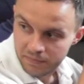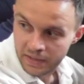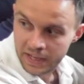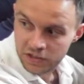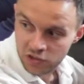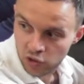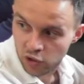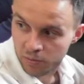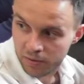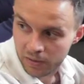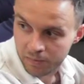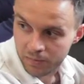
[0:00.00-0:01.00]
external
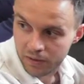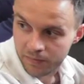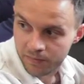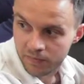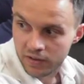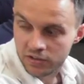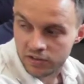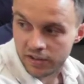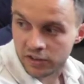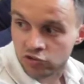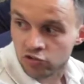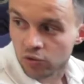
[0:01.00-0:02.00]
pump. So
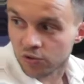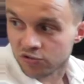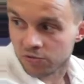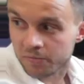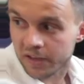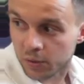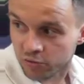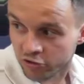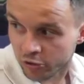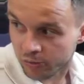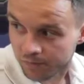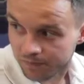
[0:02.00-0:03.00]
that draws from the aqua roll.